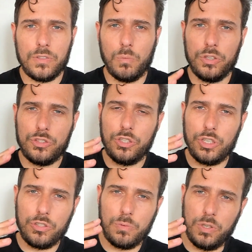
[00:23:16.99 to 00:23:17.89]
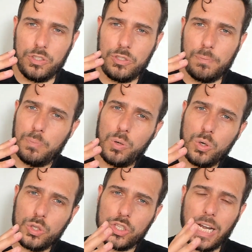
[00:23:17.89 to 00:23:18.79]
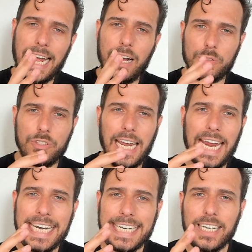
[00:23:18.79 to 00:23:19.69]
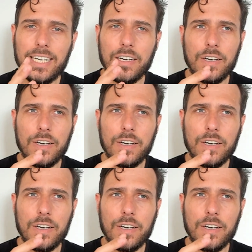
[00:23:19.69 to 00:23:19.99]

wants to push out any